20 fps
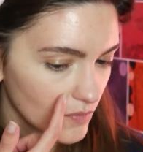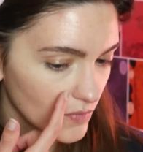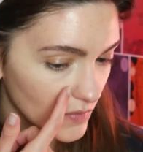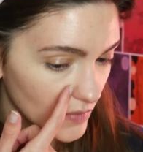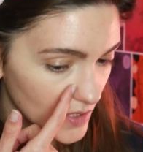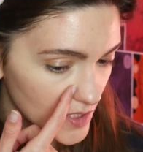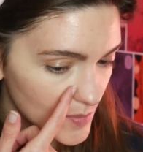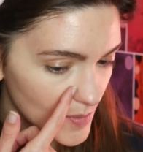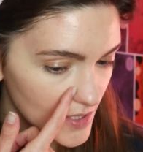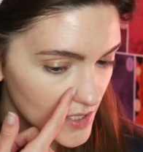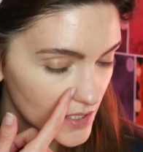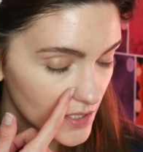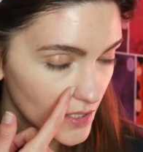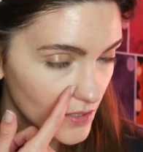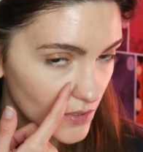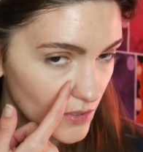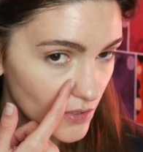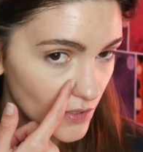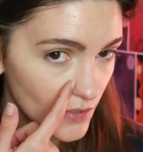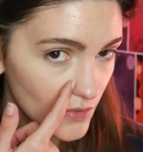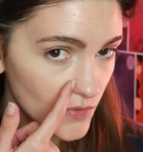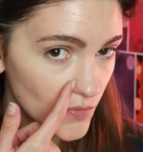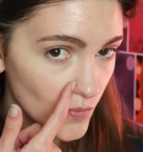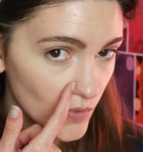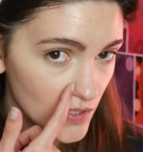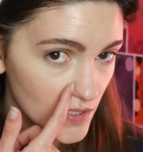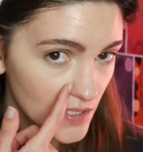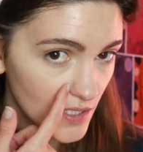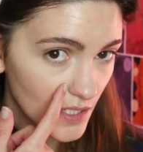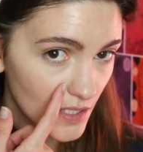especially in the nose where
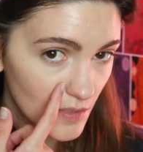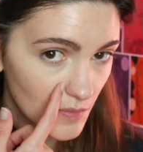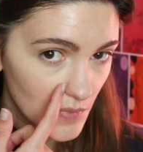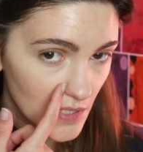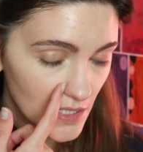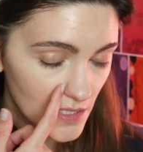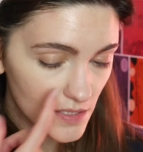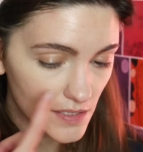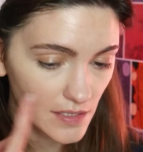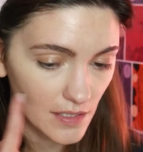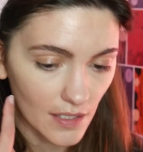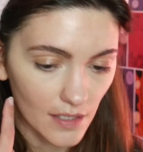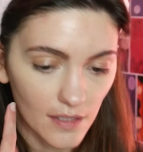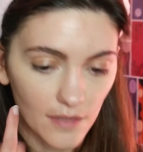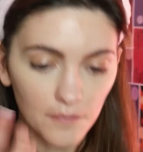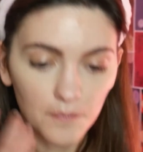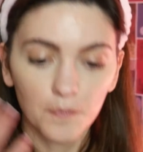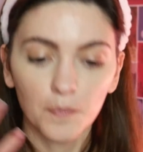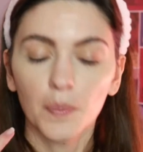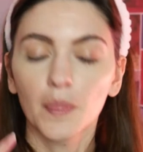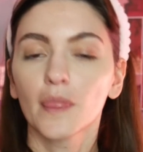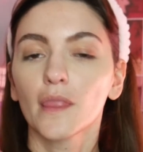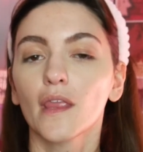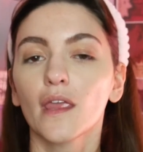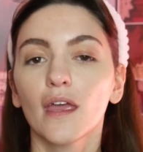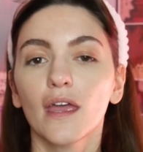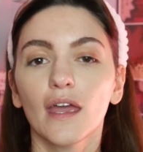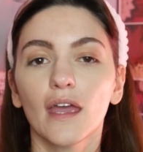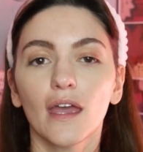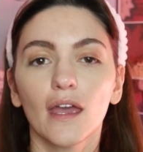skin meets skin.
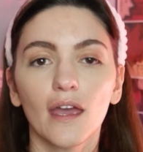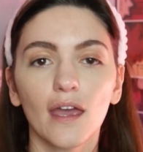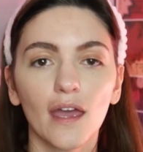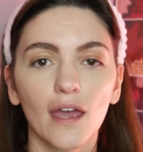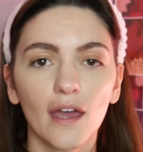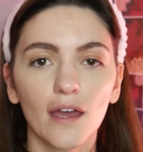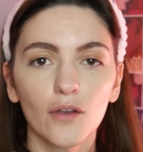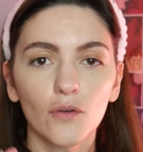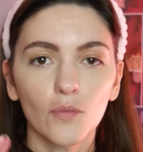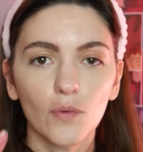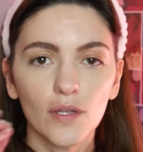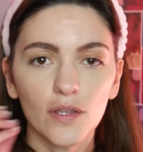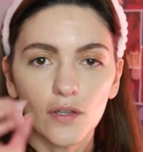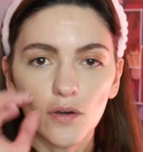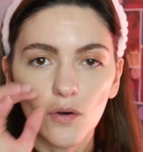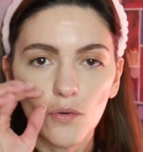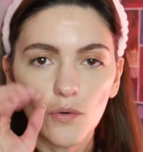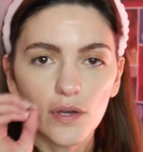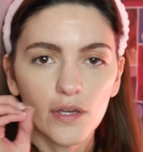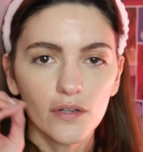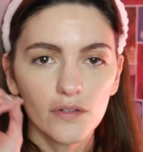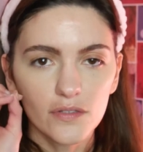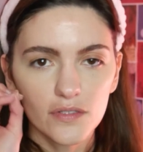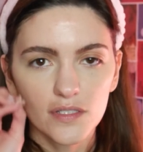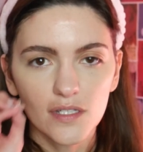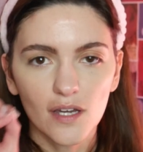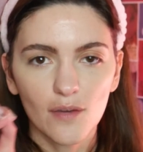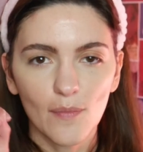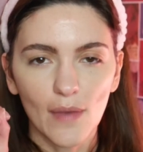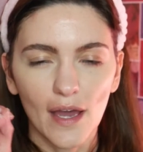And when the oils
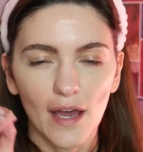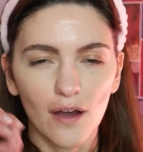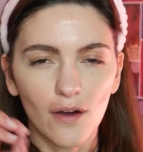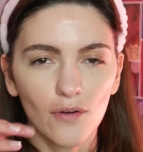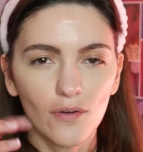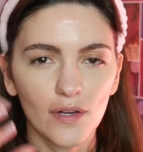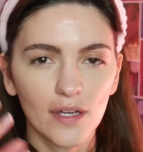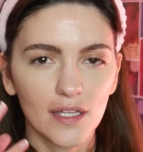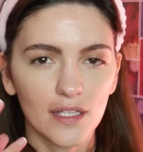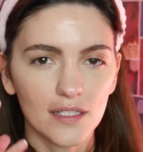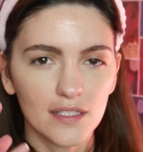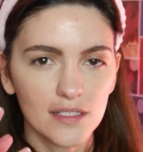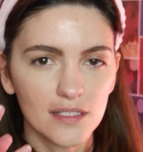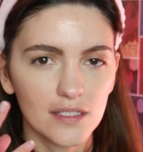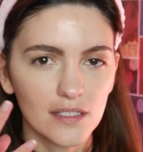come out, it's